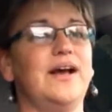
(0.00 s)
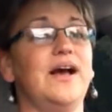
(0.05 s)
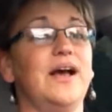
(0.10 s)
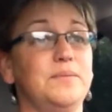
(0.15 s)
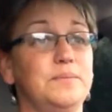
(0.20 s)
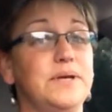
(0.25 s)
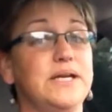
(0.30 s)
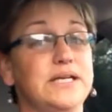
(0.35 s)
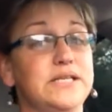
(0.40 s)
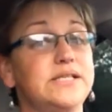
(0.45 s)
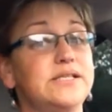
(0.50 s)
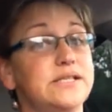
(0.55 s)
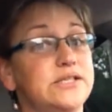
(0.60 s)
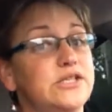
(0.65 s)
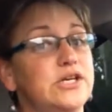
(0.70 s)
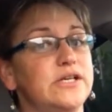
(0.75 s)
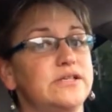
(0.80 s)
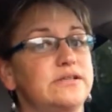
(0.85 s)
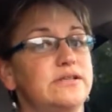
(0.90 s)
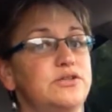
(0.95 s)
I'm going to
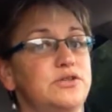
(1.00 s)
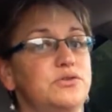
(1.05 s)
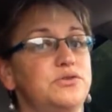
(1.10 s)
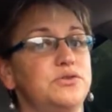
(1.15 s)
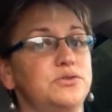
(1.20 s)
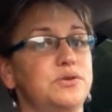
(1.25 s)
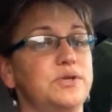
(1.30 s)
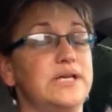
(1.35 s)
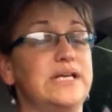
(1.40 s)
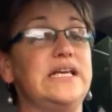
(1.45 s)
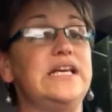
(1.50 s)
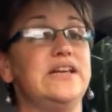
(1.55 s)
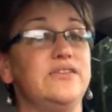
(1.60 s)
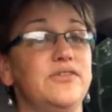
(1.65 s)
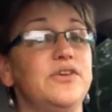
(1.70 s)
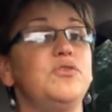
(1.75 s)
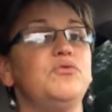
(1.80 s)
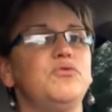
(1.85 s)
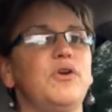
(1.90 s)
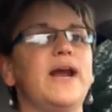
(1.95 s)
suggest that you do it
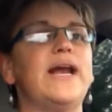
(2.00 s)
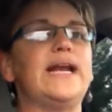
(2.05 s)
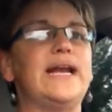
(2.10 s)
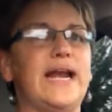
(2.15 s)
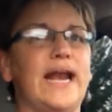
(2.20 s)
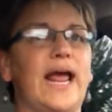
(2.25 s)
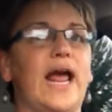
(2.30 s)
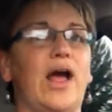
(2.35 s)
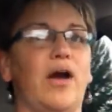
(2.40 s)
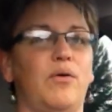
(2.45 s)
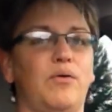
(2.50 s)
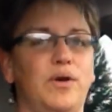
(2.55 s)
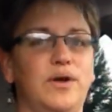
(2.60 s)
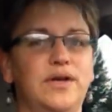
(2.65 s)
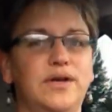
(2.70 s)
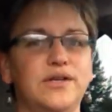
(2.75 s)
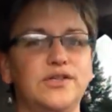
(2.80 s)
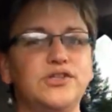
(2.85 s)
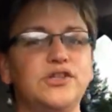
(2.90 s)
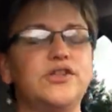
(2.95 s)
even right now
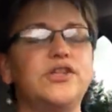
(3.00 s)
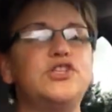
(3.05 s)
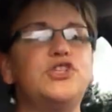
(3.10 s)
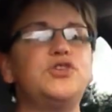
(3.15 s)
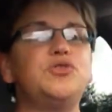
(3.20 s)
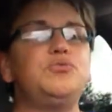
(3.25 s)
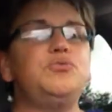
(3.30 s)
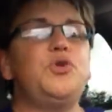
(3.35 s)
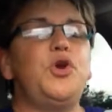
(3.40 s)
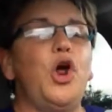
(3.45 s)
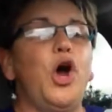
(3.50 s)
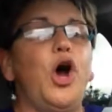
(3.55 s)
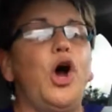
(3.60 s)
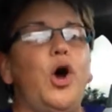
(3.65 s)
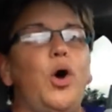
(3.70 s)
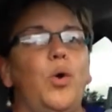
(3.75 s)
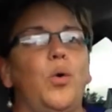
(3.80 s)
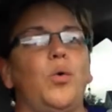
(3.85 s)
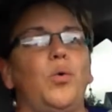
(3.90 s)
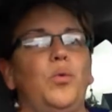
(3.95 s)
so that you
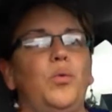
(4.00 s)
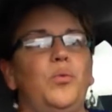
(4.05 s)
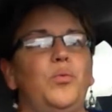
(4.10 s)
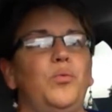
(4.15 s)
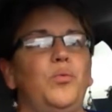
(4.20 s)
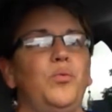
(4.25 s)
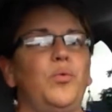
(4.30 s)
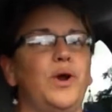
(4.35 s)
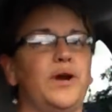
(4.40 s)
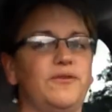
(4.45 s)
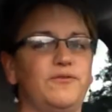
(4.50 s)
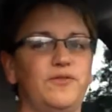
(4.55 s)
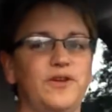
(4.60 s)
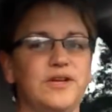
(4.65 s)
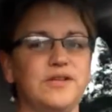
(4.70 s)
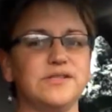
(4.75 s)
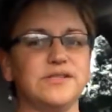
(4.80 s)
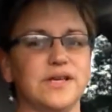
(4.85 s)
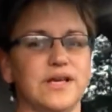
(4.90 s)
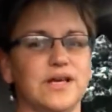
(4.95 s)
know what it
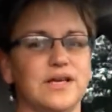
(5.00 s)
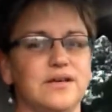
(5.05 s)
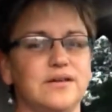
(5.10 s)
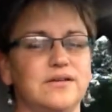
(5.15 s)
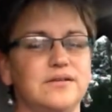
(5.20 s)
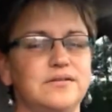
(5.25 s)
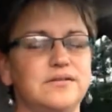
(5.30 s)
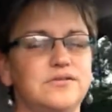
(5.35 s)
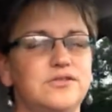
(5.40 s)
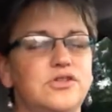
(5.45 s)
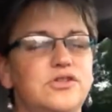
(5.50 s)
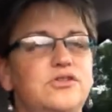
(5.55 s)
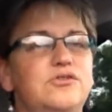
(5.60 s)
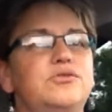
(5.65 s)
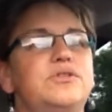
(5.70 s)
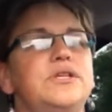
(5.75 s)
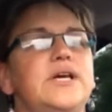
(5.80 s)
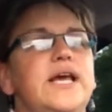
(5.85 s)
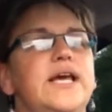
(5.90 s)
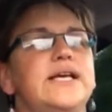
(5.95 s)
feels like. So you
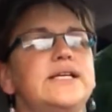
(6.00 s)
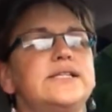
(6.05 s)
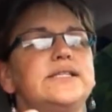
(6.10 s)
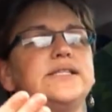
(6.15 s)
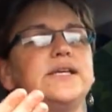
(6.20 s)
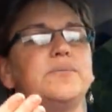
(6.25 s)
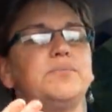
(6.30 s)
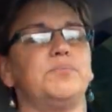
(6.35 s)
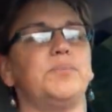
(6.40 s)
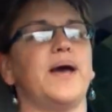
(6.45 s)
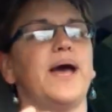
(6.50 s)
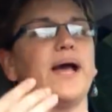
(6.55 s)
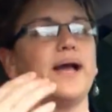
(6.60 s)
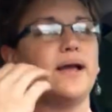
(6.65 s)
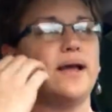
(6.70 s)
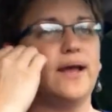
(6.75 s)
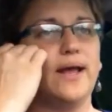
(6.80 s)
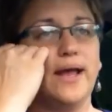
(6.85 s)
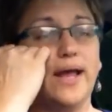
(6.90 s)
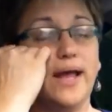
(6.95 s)
take a step back.
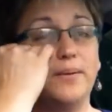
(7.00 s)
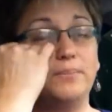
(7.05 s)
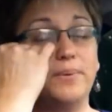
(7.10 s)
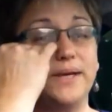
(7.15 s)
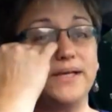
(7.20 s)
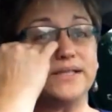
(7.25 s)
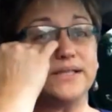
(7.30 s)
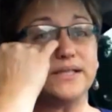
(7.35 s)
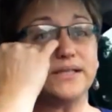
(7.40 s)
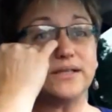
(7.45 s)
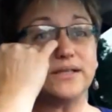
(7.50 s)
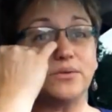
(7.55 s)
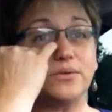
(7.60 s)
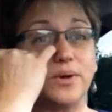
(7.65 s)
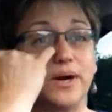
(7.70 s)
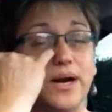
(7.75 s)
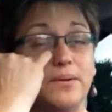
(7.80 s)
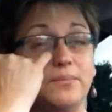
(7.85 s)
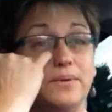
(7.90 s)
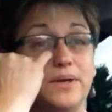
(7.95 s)
And basically
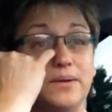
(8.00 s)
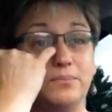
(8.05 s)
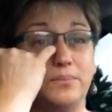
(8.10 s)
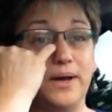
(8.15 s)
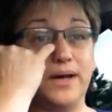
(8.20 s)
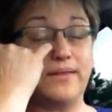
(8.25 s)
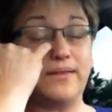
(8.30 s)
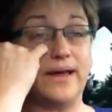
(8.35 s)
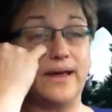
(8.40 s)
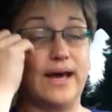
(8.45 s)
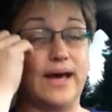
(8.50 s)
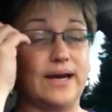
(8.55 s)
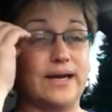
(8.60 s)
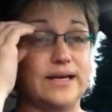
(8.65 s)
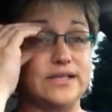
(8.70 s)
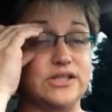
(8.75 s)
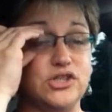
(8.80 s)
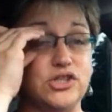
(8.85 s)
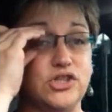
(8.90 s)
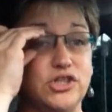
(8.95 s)
what I mean by that
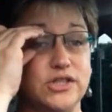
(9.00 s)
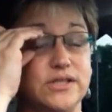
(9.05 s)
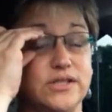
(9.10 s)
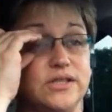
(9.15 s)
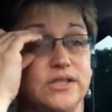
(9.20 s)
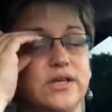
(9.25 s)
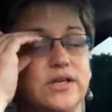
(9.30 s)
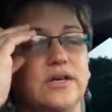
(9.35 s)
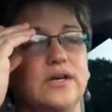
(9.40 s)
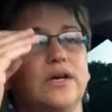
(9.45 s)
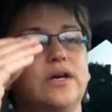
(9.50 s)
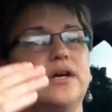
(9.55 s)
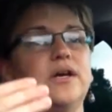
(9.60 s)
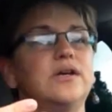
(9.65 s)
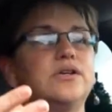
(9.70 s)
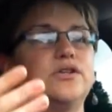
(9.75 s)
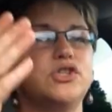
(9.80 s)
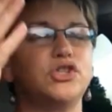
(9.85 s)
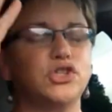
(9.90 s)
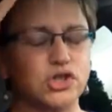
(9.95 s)
is just
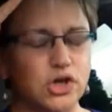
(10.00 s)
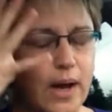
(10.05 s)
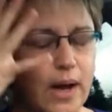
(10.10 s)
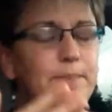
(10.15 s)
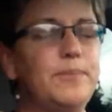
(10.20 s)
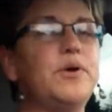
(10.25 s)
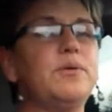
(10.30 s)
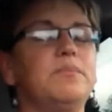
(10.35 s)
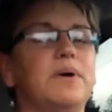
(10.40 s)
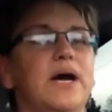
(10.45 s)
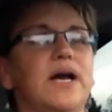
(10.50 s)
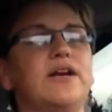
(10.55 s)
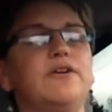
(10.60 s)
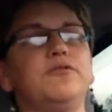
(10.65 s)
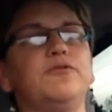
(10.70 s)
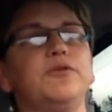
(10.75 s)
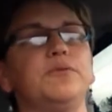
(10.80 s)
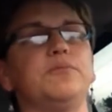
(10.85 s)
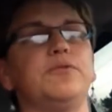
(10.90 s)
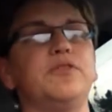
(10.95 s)
stop your
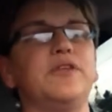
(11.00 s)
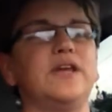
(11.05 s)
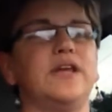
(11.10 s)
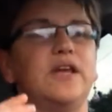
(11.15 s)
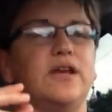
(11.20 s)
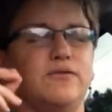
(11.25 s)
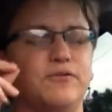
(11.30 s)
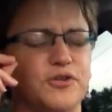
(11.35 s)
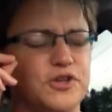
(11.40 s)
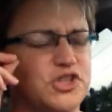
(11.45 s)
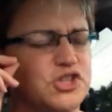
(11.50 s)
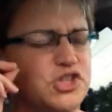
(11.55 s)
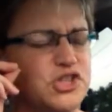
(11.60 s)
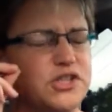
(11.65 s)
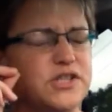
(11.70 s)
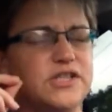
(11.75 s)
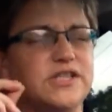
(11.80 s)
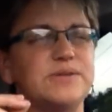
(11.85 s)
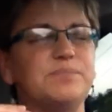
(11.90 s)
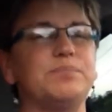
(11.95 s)
mind from thinking for
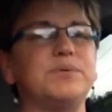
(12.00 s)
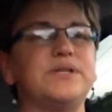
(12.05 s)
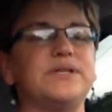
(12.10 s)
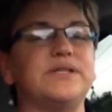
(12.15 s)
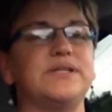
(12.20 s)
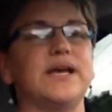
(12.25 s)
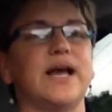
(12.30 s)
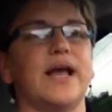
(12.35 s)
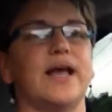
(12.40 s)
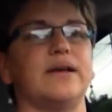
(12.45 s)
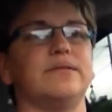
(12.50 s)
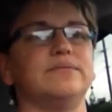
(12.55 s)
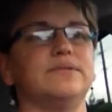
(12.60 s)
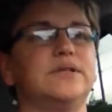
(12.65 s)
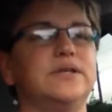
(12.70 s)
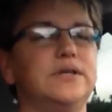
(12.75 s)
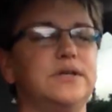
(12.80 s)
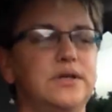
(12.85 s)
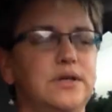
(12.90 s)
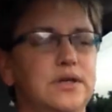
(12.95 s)
just a split second.
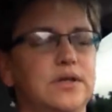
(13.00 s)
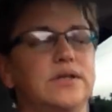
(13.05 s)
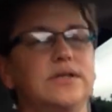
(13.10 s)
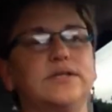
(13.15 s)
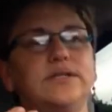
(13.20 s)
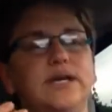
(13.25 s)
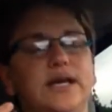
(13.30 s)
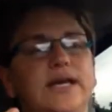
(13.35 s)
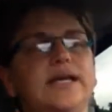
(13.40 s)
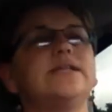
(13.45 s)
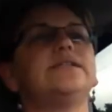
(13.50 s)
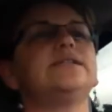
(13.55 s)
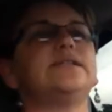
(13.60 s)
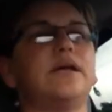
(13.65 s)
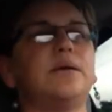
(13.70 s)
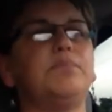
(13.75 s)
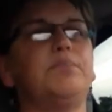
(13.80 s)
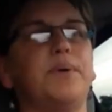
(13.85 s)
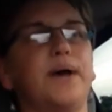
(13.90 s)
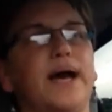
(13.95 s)
Take a
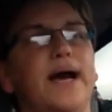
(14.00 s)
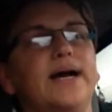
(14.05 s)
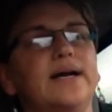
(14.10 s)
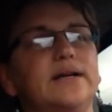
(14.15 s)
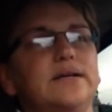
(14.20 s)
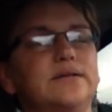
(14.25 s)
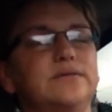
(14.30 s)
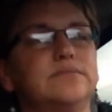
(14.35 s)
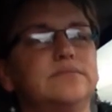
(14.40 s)
step back.